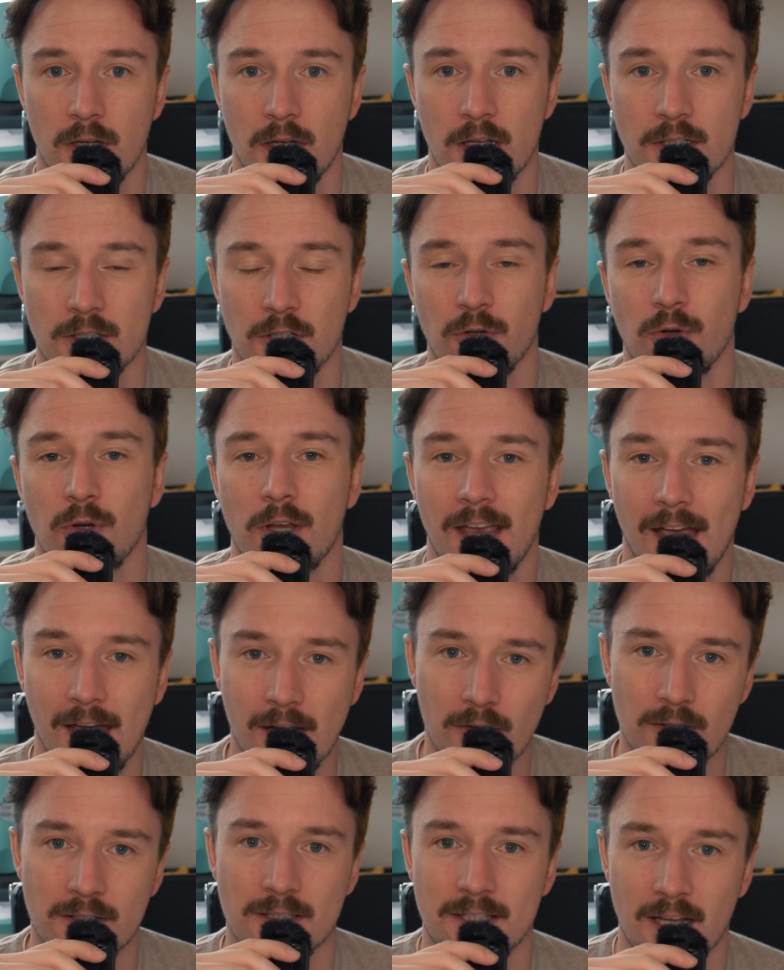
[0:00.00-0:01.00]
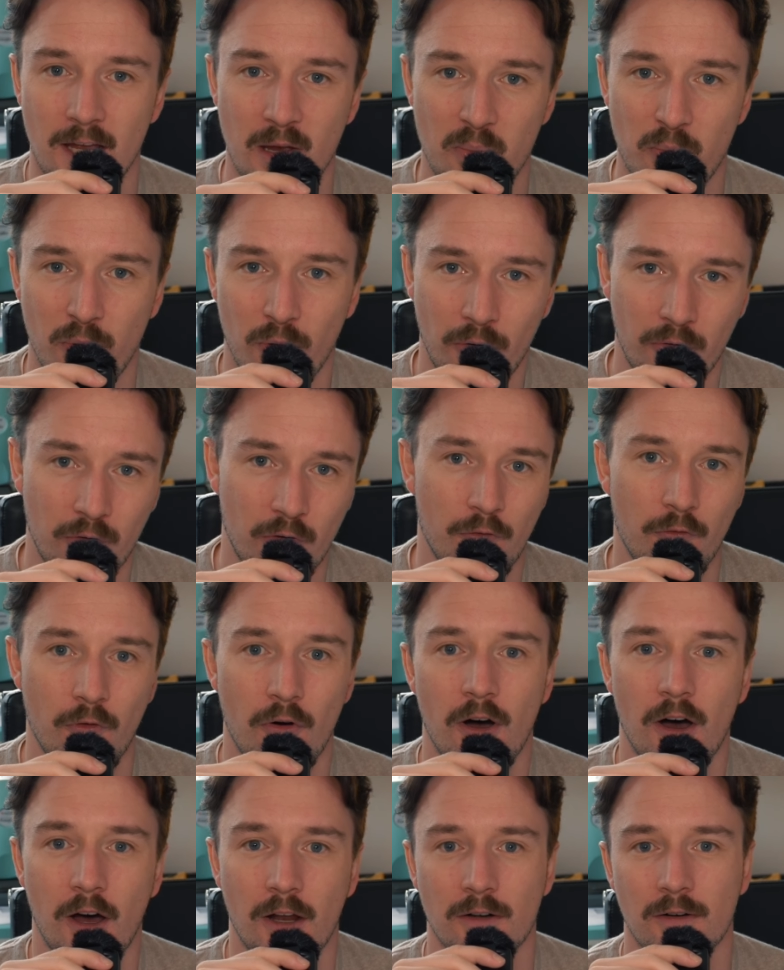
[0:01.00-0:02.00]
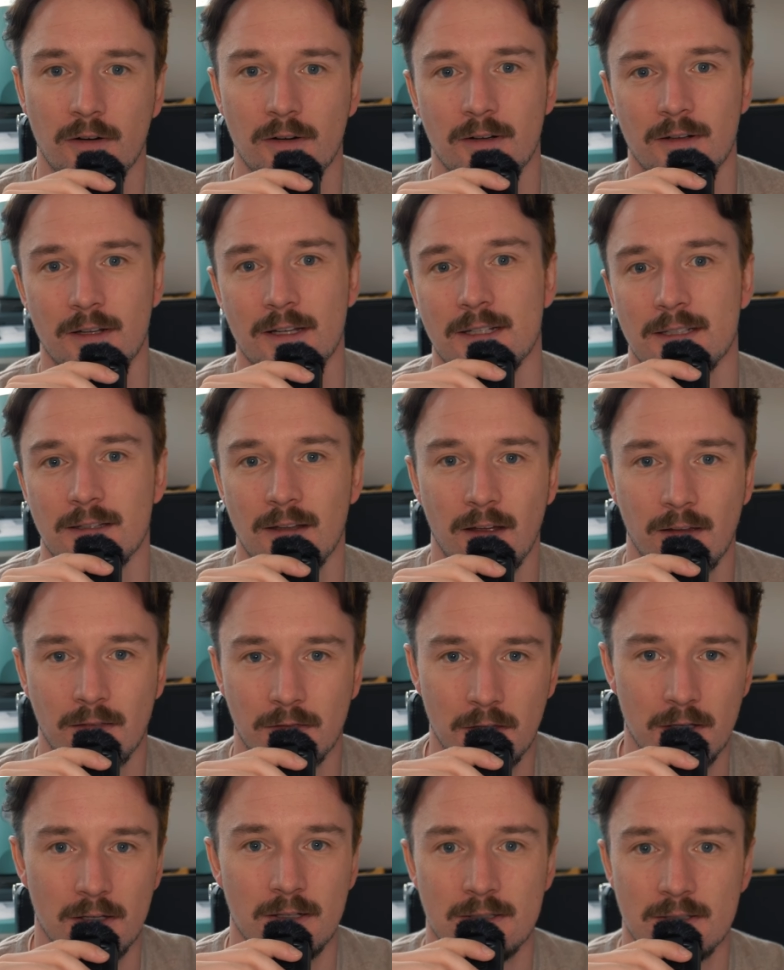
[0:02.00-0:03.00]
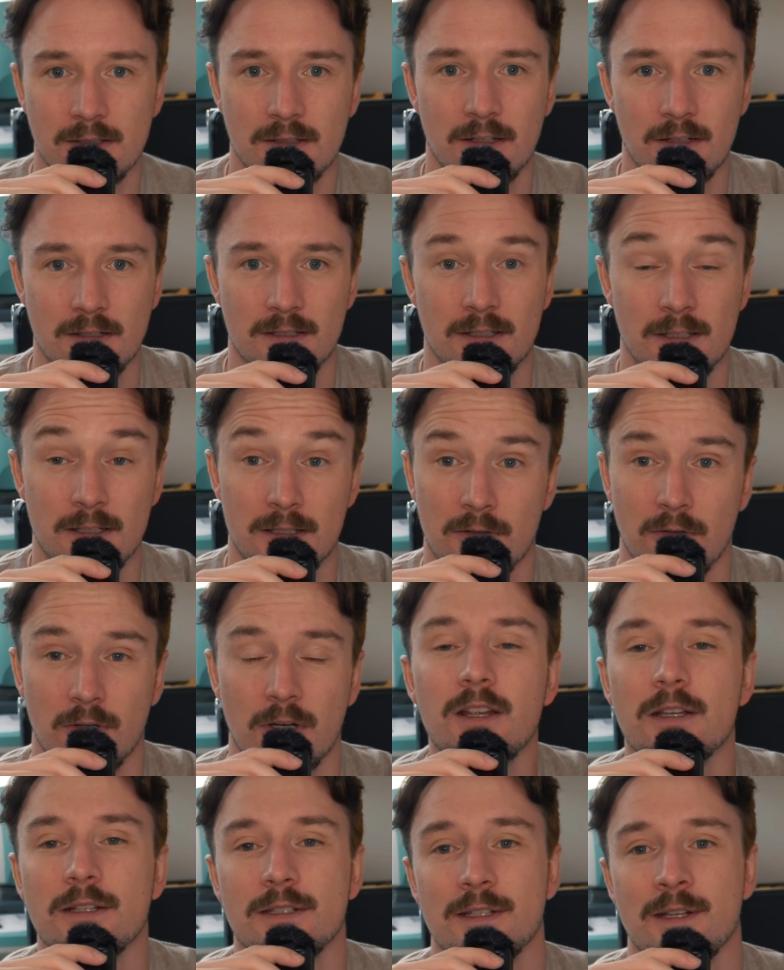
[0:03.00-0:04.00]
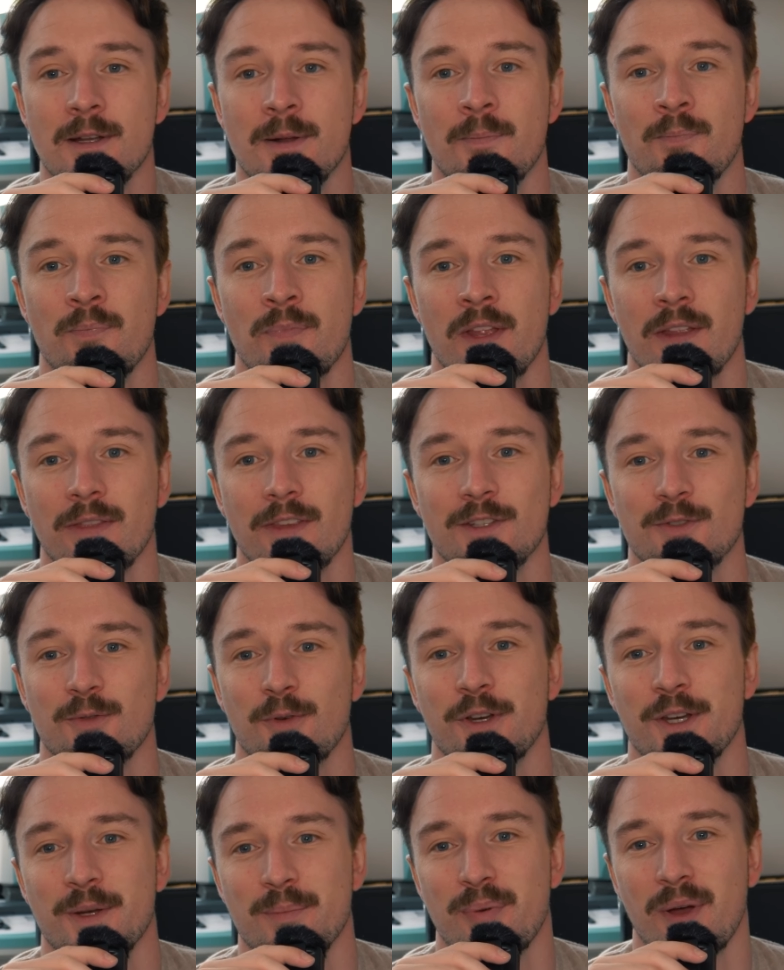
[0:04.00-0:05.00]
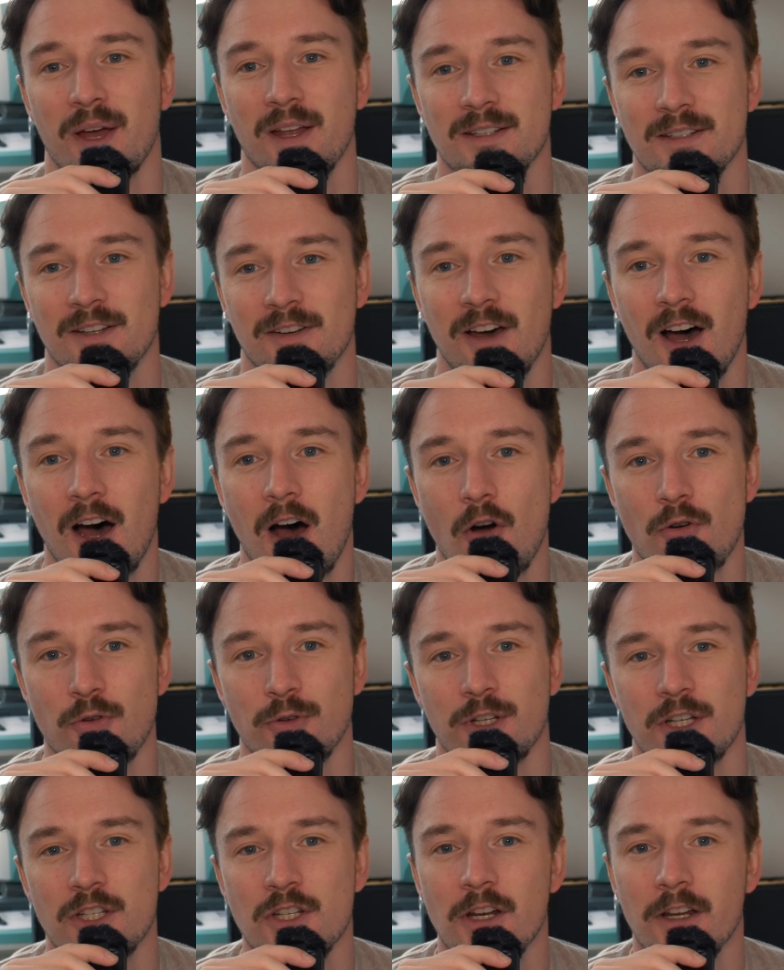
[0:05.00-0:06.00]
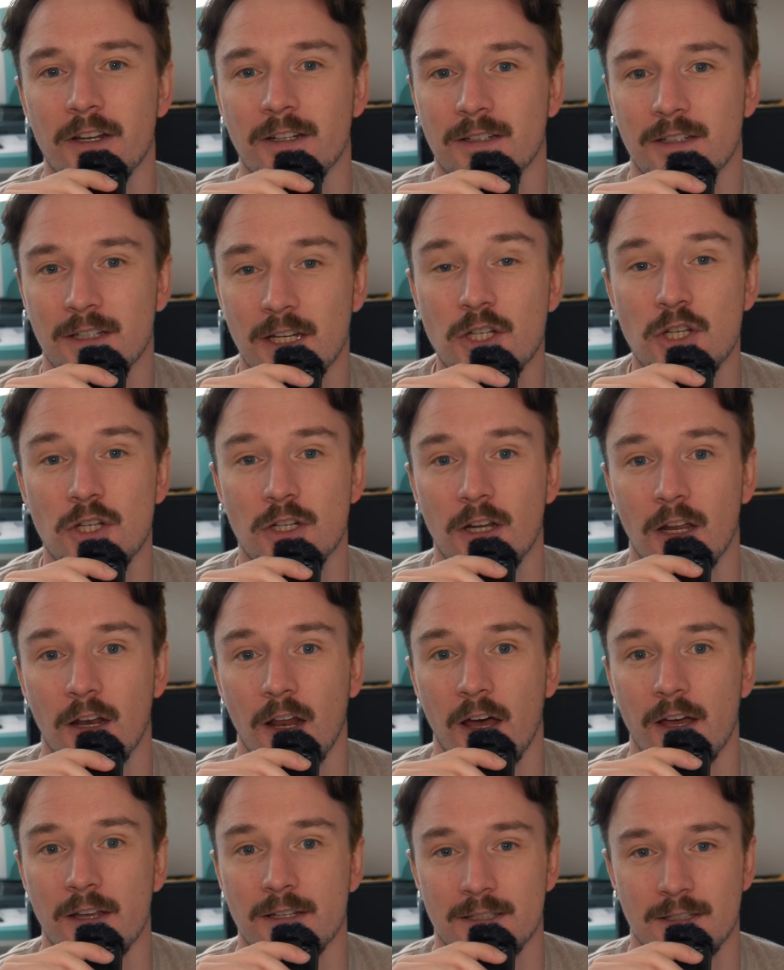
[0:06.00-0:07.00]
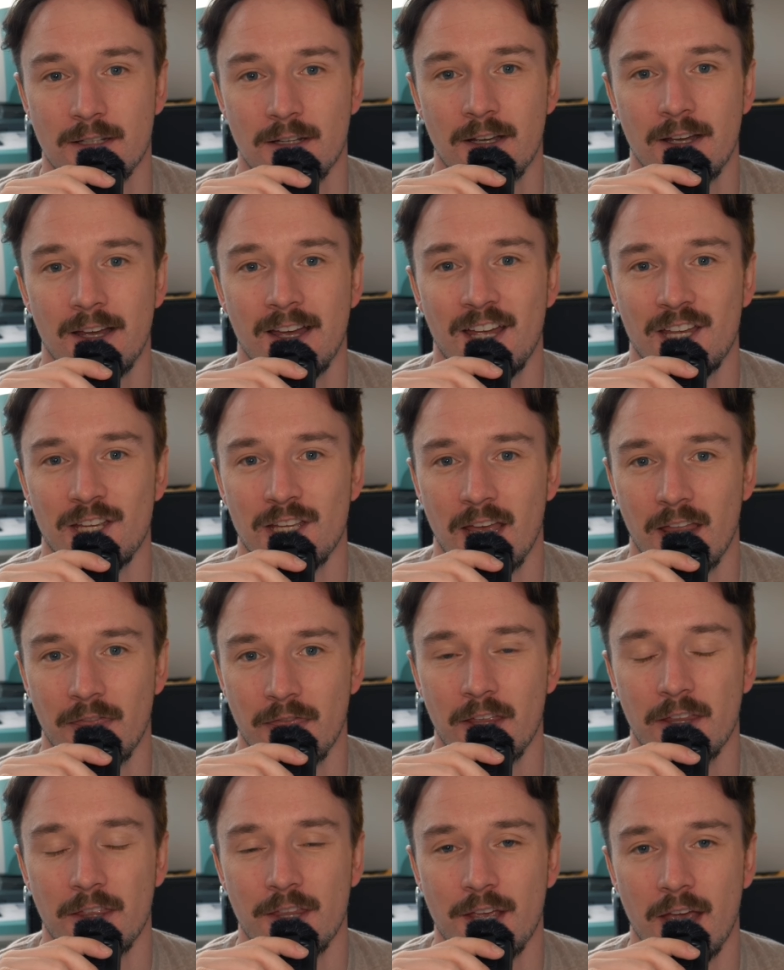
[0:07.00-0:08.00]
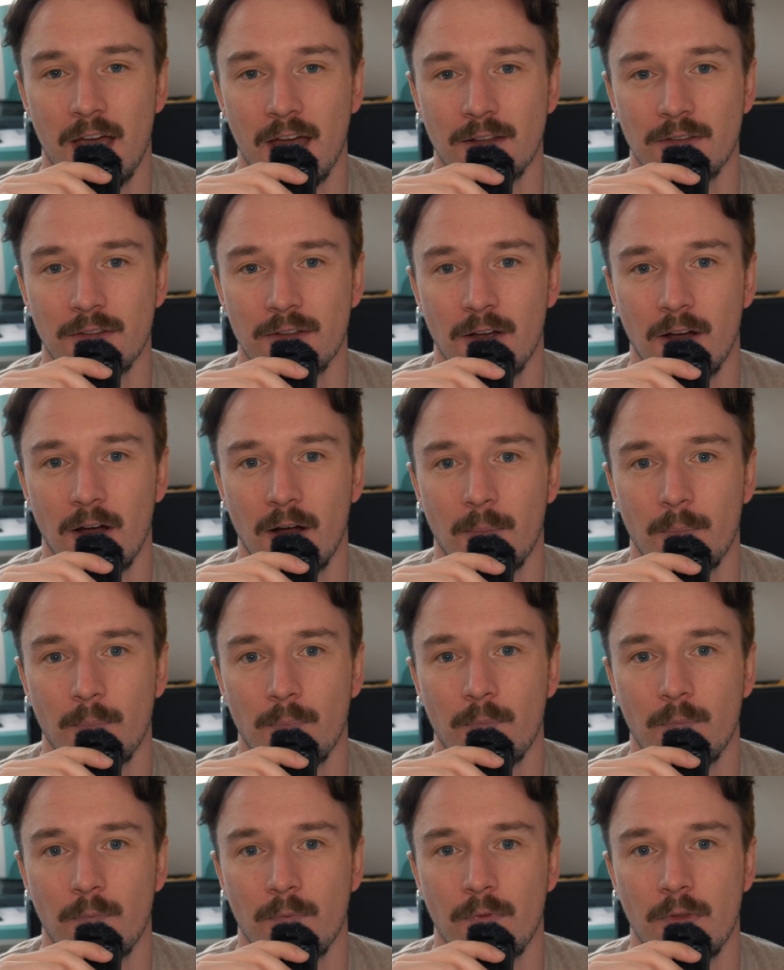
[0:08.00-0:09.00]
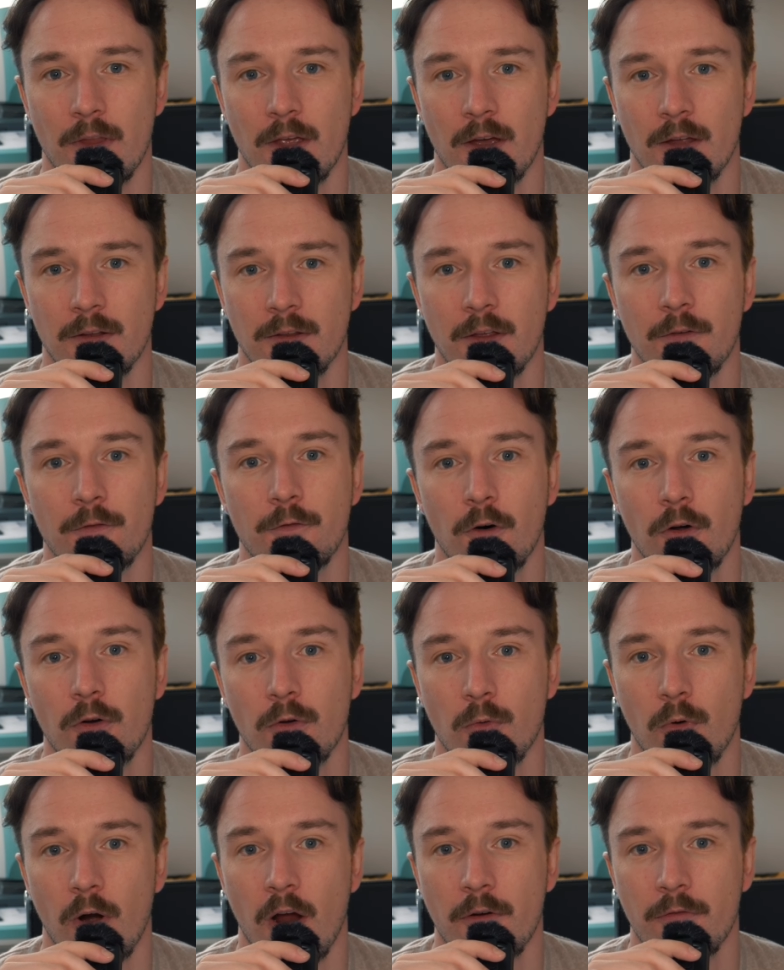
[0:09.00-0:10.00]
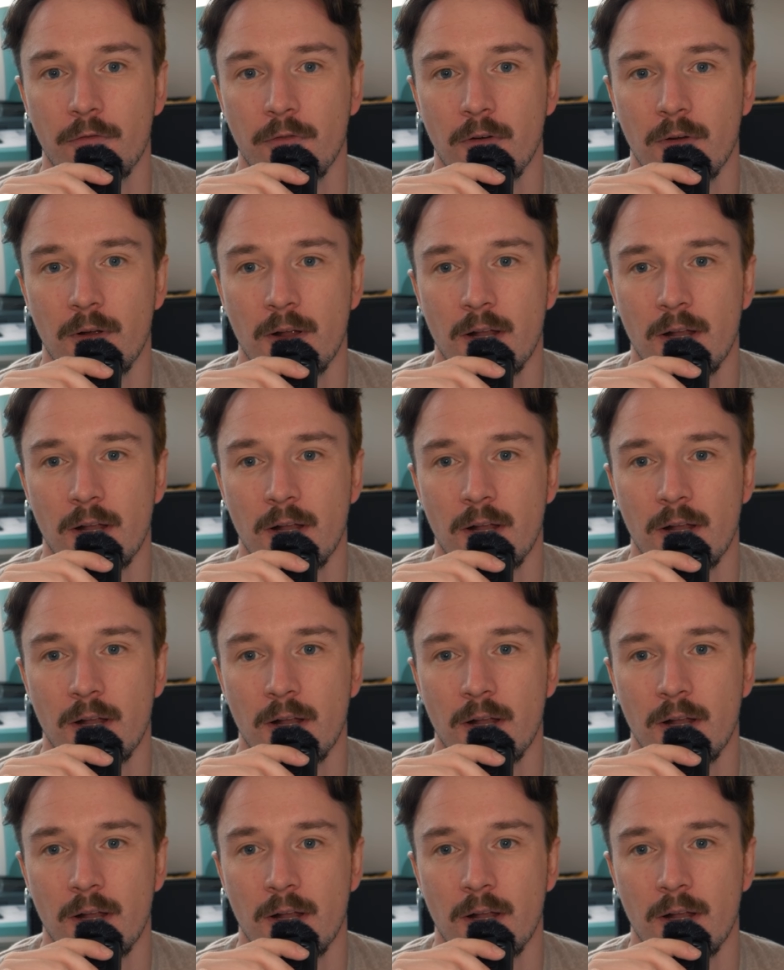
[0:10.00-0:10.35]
So you cannot say Portra 400 is like this, or this. This really depends on how you digitalized in the end the photograph.